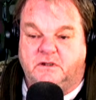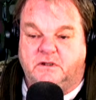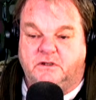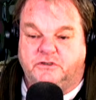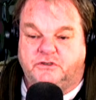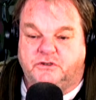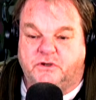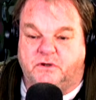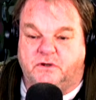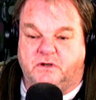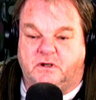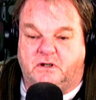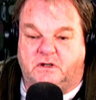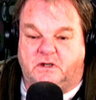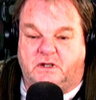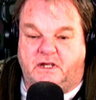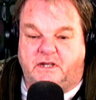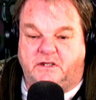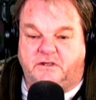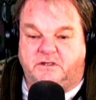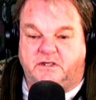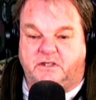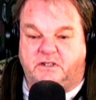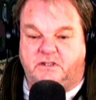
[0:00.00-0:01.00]
During a
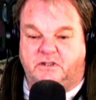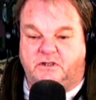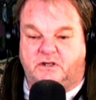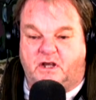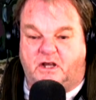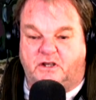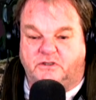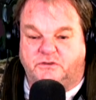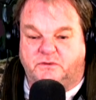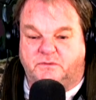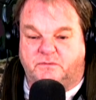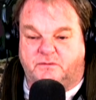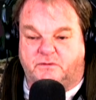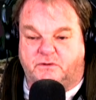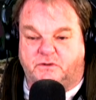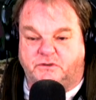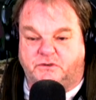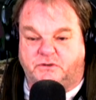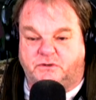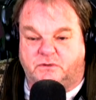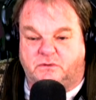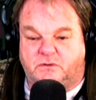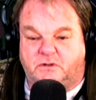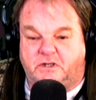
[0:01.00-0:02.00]
lengthy and
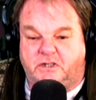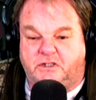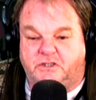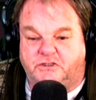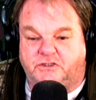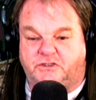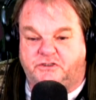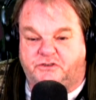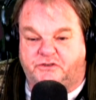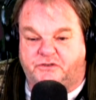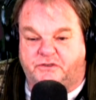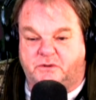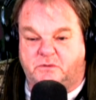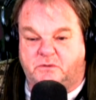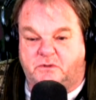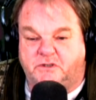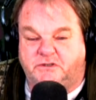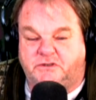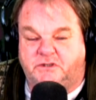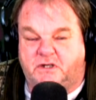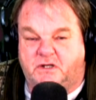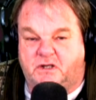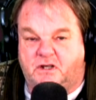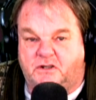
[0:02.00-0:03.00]
controversial history, why
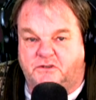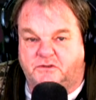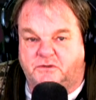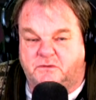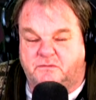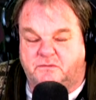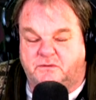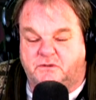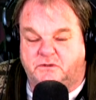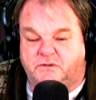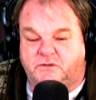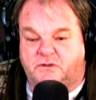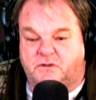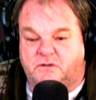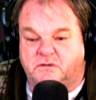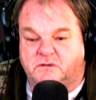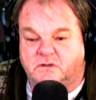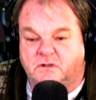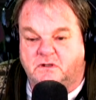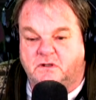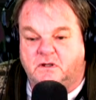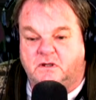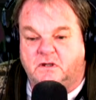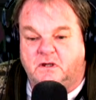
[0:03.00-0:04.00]
is it controversial?
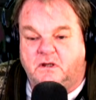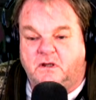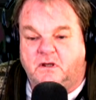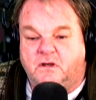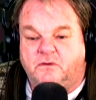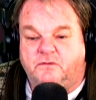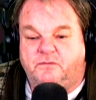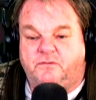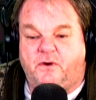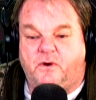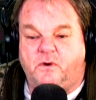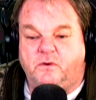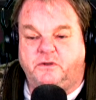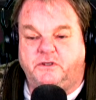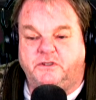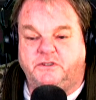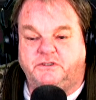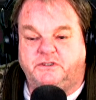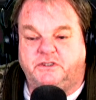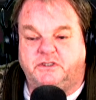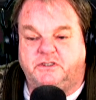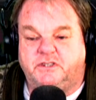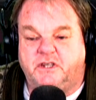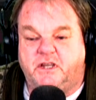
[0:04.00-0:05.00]

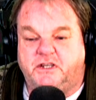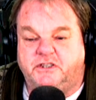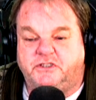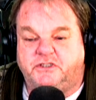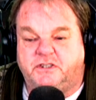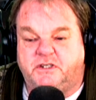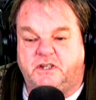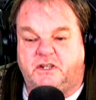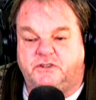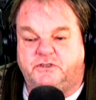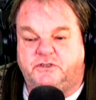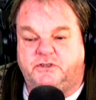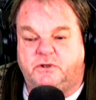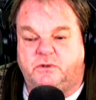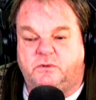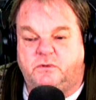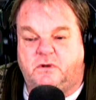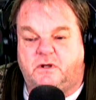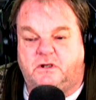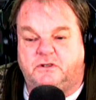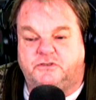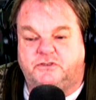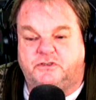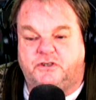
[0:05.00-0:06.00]
Focused attention on two
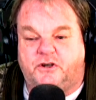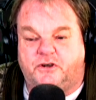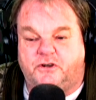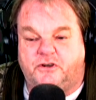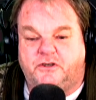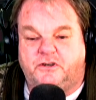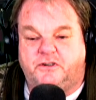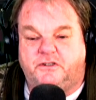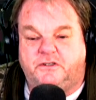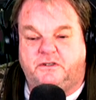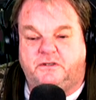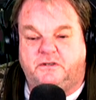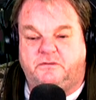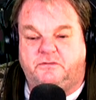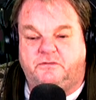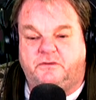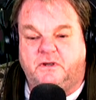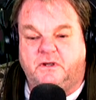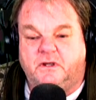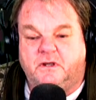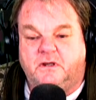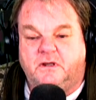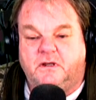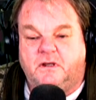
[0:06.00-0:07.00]
alternative,
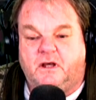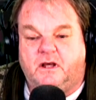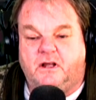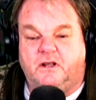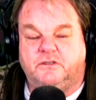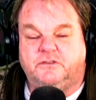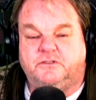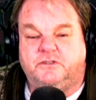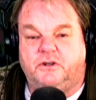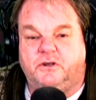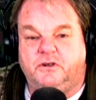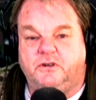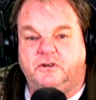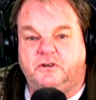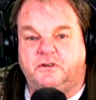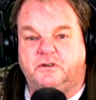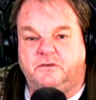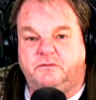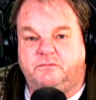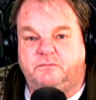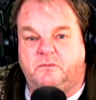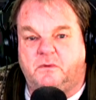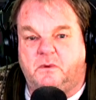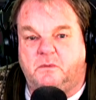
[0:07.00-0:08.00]

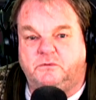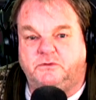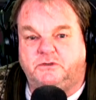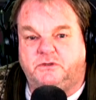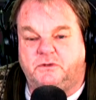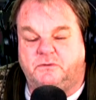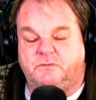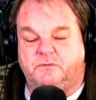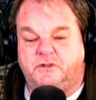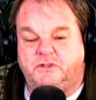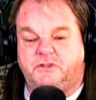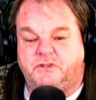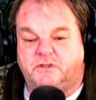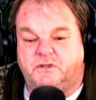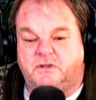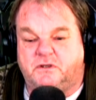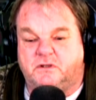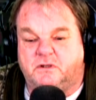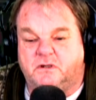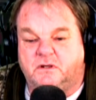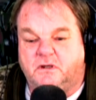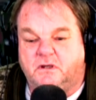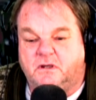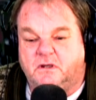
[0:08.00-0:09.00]
what was the
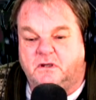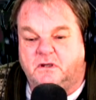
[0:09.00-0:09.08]
original?